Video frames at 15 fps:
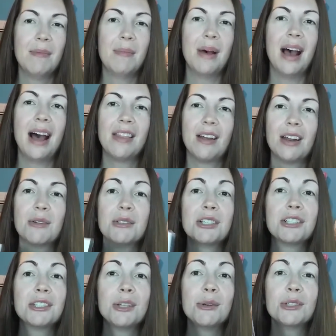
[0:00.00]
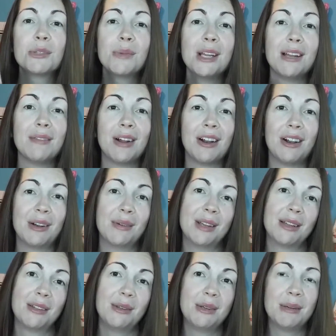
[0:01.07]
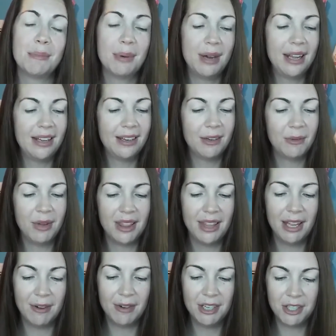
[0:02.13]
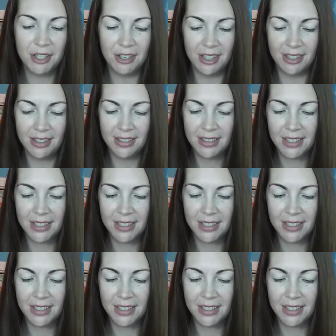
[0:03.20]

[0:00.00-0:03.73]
but I thought it was just so sweet of her to include a print with the original.